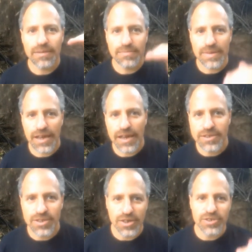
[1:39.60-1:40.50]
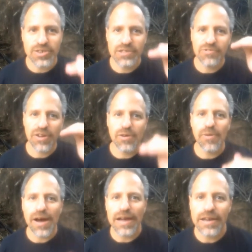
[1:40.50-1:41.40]
exertion
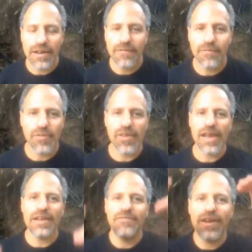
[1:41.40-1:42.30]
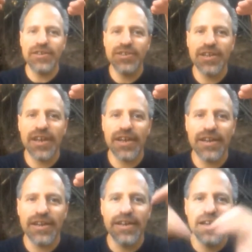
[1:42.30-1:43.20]
required for the elevation gain
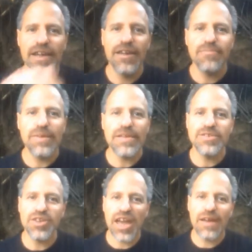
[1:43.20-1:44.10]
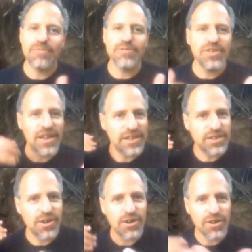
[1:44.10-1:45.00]
means you're able to hit your
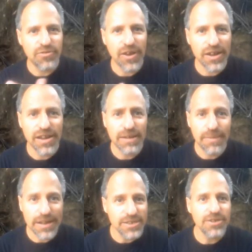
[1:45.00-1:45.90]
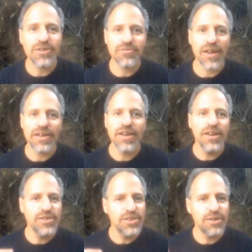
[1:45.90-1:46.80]
heart rate, max heart rate,
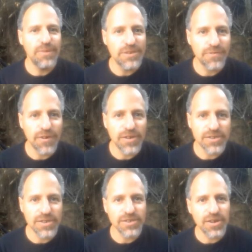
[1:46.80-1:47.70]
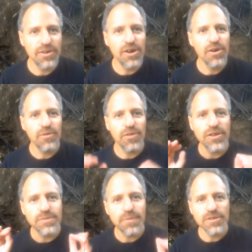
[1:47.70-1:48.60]
so much faster. So although it's
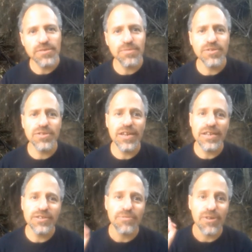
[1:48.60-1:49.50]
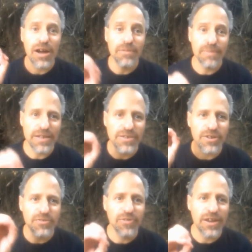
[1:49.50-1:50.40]
possible to hit your max heart
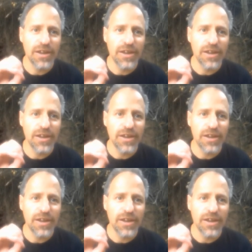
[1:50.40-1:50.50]
rate